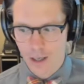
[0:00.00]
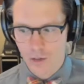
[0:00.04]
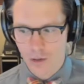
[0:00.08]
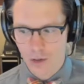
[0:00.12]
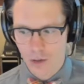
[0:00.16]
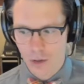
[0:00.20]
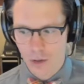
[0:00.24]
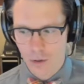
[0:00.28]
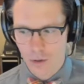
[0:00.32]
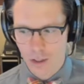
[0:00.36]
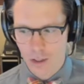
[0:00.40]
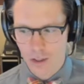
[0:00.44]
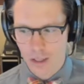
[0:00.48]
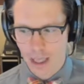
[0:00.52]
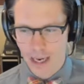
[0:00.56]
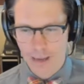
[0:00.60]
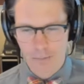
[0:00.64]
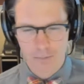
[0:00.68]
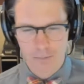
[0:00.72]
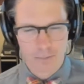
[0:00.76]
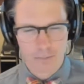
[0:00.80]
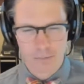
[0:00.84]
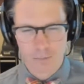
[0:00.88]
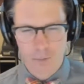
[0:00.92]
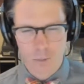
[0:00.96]
there's only
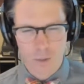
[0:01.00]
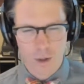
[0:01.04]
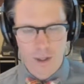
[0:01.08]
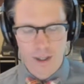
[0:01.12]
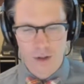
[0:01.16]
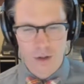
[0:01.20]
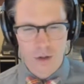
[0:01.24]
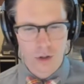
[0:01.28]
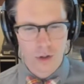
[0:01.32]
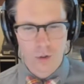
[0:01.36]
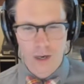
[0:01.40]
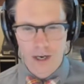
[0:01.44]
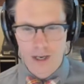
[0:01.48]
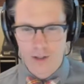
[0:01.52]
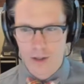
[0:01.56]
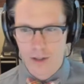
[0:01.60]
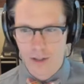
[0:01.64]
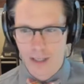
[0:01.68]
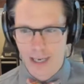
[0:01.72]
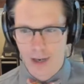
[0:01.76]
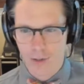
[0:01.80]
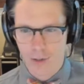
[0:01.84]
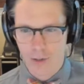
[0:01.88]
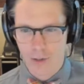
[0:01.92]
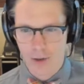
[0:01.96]
like one or two
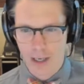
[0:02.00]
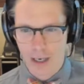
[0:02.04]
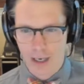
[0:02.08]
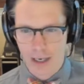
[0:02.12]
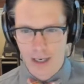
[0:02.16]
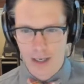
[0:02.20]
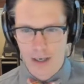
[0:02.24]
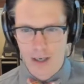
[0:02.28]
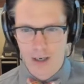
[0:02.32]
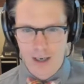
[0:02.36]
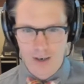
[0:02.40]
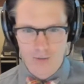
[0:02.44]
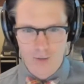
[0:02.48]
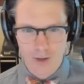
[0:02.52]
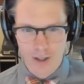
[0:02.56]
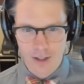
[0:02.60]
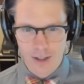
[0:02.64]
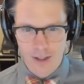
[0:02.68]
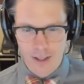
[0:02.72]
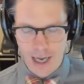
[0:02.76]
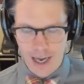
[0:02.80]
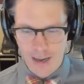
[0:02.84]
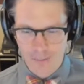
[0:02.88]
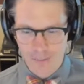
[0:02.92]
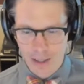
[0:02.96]
others out there that kind of cover
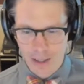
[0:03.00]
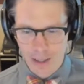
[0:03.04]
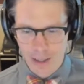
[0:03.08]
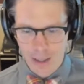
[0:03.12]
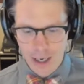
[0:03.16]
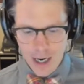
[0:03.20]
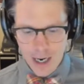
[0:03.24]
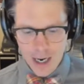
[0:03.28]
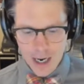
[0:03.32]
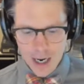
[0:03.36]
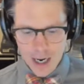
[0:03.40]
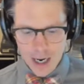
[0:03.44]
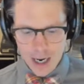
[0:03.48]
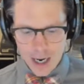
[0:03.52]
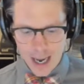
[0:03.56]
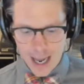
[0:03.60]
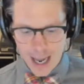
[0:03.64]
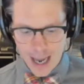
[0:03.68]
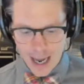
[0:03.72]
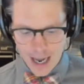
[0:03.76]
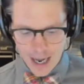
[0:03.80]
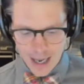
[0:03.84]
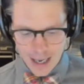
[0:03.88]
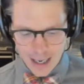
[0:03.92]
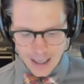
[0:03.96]
this topic.
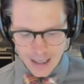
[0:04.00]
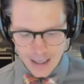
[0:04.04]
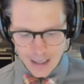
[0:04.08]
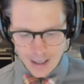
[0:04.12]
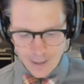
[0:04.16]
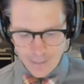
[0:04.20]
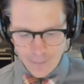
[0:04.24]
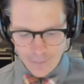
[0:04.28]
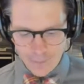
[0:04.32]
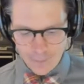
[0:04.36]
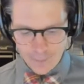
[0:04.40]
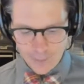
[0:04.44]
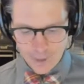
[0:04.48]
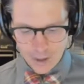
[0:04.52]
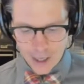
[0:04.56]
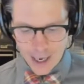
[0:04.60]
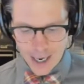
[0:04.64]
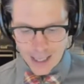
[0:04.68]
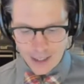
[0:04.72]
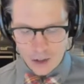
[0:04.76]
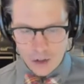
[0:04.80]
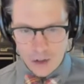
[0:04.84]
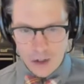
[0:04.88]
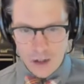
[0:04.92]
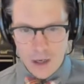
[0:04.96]
And
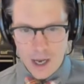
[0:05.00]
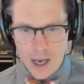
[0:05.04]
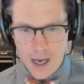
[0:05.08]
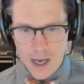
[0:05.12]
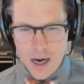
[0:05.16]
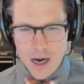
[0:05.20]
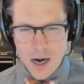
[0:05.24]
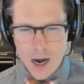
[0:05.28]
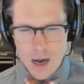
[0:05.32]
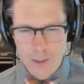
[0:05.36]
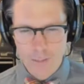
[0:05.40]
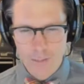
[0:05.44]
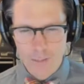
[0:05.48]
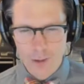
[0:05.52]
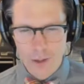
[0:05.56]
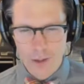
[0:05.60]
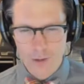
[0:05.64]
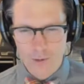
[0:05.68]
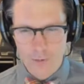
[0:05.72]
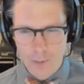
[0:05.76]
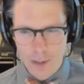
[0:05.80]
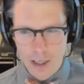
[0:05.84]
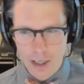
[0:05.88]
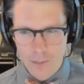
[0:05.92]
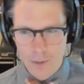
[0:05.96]
I saw a number
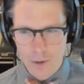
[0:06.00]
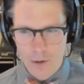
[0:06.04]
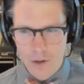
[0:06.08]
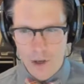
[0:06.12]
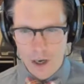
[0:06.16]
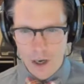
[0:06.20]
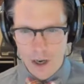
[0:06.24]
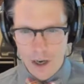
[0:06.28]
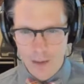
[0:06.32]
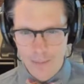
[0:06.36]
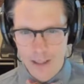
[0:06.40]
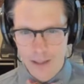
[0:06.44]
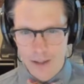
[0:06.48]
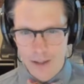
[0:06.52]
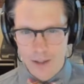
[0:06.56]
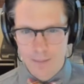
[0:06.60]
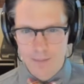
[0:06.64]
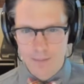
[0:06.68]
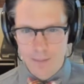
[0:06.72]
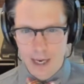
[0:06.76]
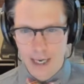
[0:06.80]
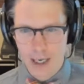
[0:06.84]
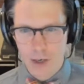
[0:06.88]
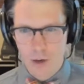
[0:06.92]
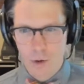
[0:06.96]
of people coming to
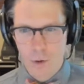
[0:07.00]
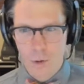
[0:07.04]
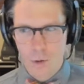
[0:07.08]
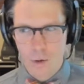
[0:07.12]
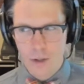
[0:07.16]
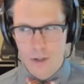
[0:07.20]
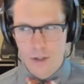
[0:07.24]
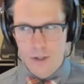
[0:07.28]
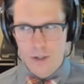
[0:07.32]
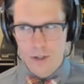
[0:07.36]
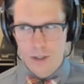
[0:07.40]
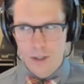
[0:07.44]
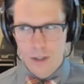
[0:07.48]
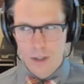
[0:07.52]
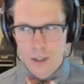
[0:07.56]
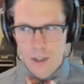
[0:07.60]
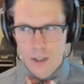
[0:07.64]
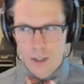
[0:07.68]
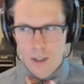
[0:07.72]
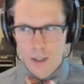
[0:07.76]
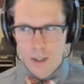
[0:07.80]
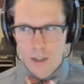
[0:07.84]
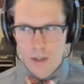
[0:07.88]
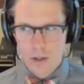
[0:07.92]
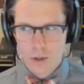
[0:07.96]
my course
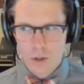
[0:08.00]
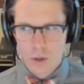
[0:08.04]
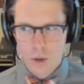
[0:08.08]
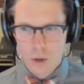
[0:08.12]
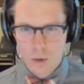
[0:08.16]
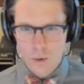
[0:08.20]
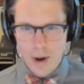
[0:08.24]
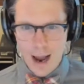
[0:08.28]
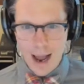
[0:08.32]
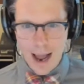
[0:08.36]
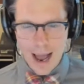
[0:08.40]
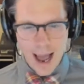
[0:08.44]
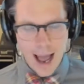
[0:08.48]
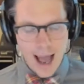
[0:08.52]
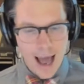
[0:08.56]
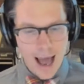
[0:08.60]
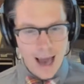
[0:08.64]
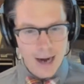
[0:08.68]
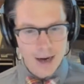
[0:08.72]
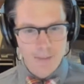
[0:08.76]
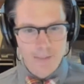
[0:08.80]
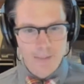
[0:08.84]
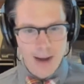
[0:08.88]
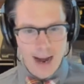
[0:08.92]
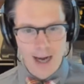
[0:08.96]
who
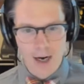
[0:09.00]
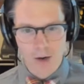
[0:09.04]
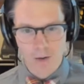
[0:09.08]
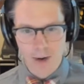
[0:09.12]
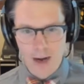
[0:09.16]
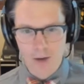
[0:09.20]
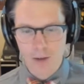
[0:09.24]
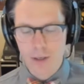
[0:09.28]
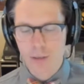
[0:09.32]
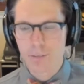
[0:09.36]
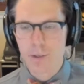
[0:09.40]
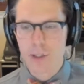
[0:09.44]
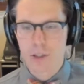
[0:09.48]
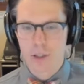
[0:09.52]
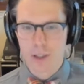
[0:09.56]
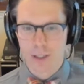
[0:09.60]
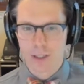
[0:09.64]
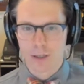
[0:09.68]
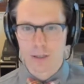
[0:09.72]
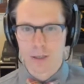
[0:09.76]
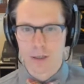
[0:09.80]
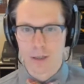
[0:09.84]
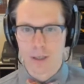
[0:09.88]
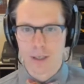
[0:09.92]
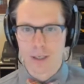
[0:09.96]
had a background in
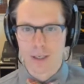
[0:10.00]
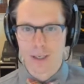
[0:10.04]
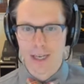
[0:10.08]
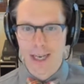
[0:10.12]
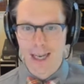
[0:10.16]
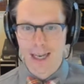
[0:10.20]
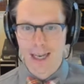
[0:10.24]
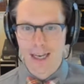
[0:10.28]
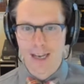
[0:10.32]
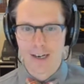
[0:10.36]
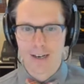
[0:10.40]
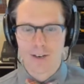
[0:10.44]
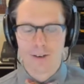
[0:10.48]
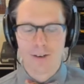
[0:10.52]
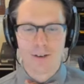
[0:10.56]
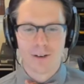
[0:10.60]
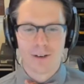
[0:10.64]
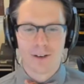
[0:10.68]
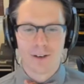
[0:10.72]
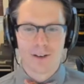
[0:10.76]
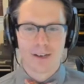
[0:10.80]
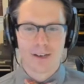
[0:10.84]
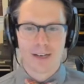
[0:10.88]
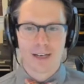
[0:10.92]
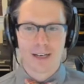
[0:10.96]
machine learning. And